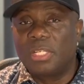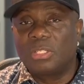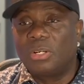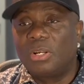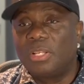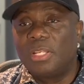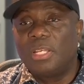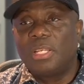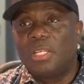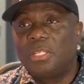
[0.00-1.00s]
That's all.
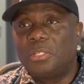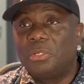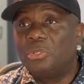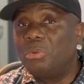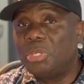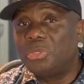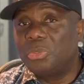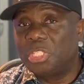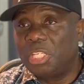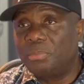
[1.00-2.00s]
You know, don't be
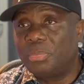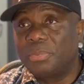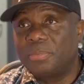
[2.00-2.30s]
too cheap.